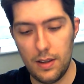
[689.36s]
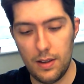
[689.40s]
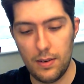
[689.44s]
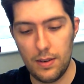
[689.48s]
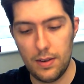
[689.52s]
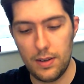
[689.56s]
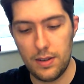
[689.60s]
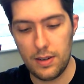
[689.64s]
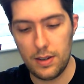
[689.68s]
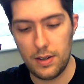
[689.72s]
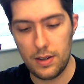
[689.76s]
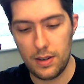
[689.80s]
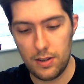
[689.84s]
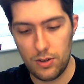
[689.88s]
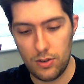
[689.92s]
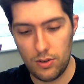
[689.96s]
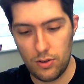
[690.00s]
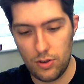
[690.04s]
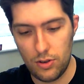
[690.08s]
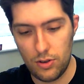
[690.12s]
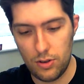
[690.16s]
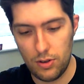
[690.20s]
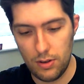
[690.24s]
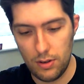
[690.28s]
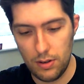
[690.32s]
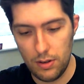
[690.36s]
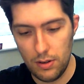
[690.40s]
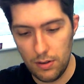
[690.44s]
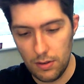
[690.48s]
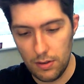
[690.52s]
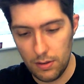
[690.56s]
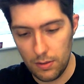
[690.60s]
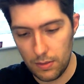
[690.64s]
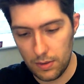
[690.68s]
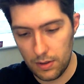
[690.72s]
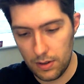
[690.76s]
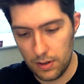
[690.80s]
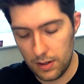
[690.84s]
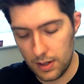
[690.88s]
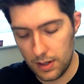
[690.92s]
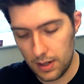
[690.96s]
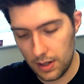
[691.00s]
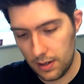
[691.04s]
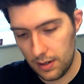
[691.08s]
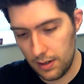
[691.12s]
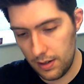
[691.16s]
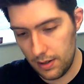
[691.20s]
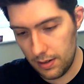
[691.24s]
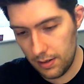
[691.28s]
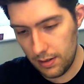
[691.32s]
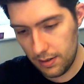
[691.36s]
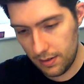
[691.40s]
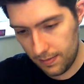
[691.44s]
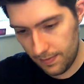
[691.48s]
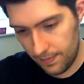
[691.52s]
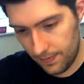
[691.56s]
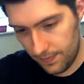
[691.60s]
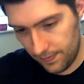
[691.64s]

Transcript: which I shall show you in 1 second.